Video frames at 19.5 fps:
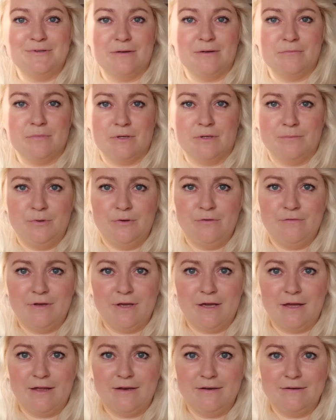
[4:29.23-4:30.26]
I'm gonna move
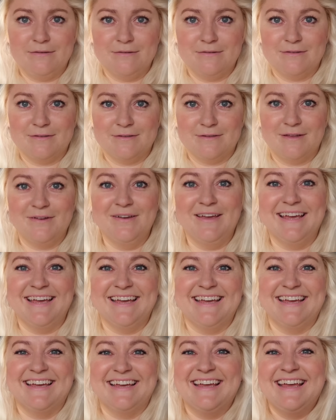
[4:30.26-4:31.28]
again.
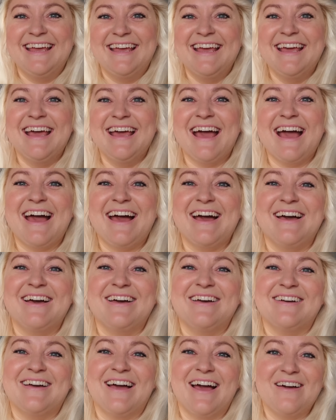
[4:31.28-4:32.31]

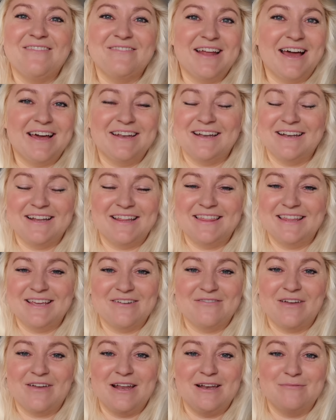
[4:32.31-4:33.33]
I haven't had anything
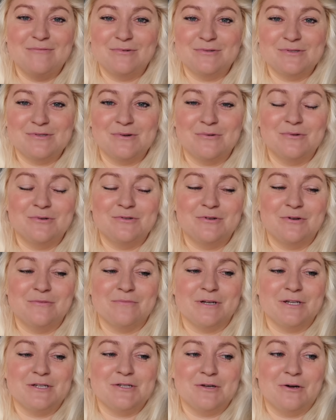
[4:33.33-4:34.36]
available to order in
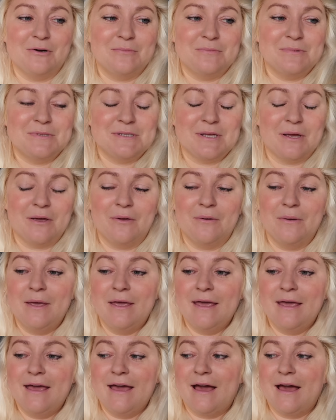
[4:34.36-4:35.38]
my shop, so
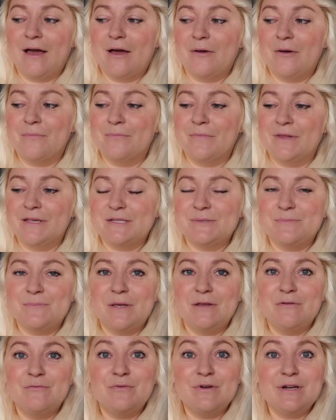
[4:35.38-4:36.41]
it's
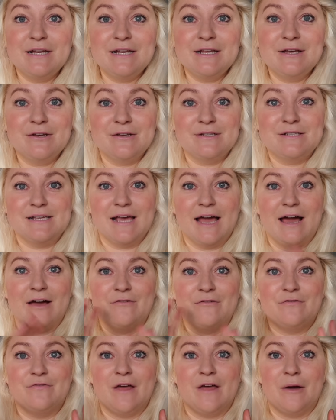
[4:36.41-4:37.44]
been really good to
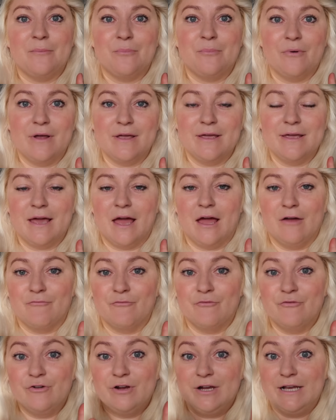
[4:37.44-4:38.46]
have that break
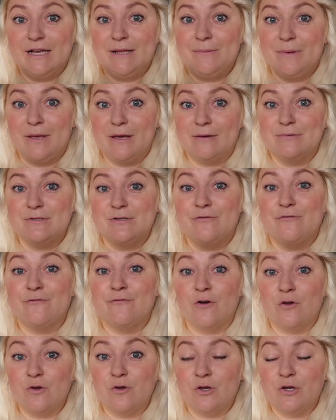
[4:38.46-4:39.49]
and really be able to
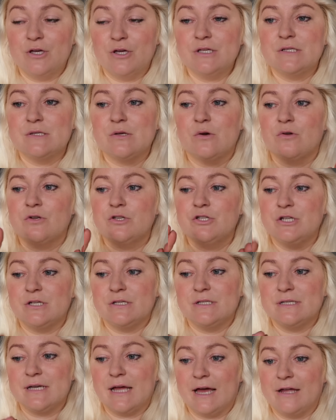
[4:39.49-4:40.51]
focus on
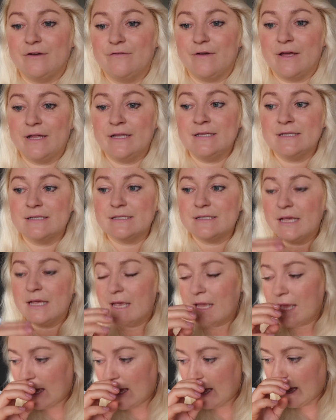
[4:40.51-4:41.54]
just advents.
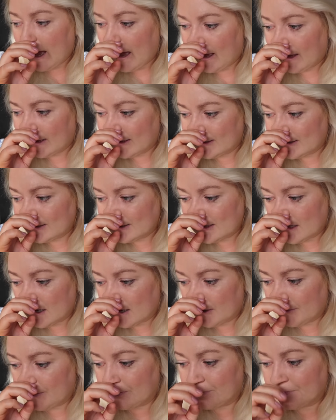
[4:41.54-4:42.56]

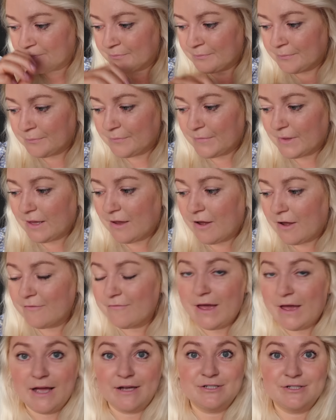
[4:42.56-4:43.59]
And
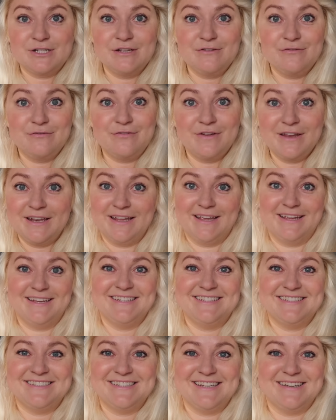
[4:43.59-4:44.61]
I've actually
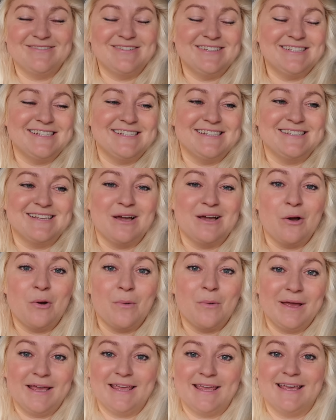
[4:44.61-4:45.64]
finished, which is the
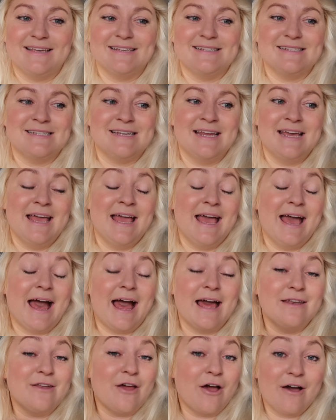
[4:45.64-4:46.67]
quickest
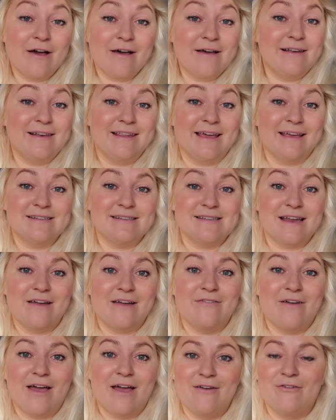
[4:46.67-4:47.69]
and earliest
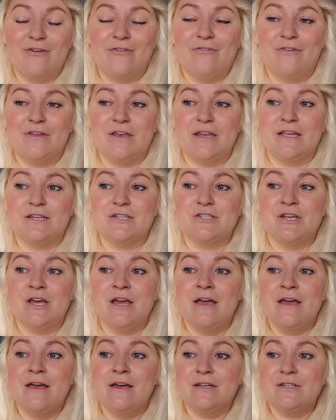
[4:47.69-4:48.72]
I've ever finished,
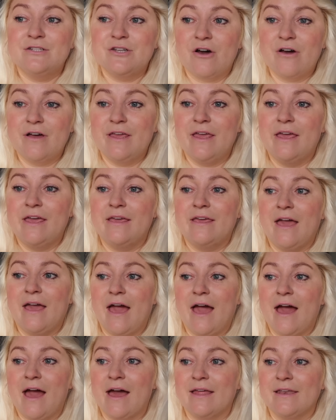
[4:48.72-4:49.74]
dyeing
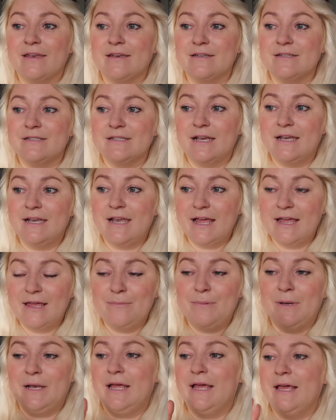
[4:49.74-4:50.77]
and
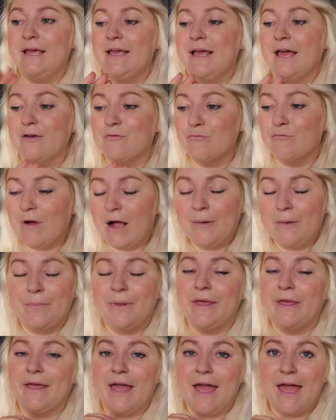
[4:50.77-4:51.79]
labelling and
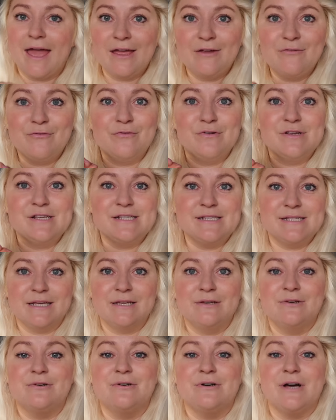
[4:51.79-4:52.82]
wrapping every
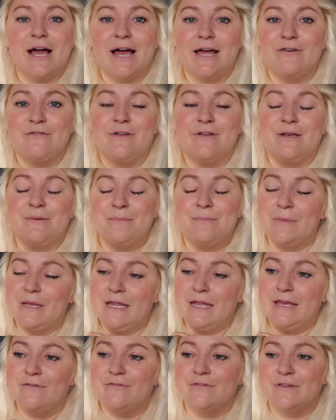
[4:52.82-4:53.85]
single advent
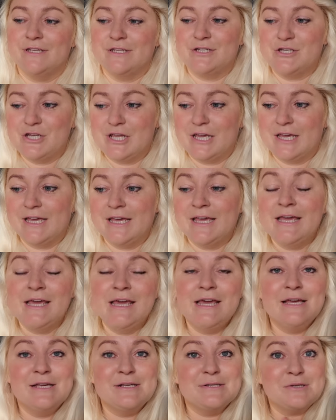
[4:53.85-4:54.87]
mini for this year.
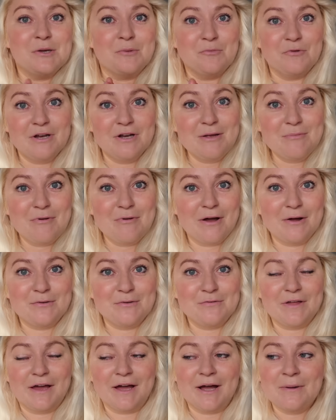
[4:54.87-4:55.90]
So I'm really proud
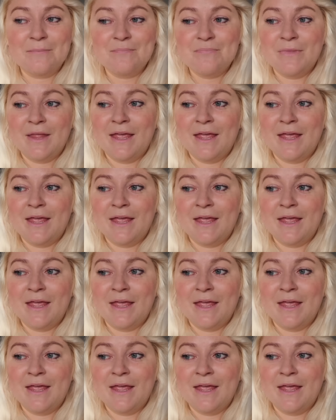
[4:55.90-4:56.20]
of that.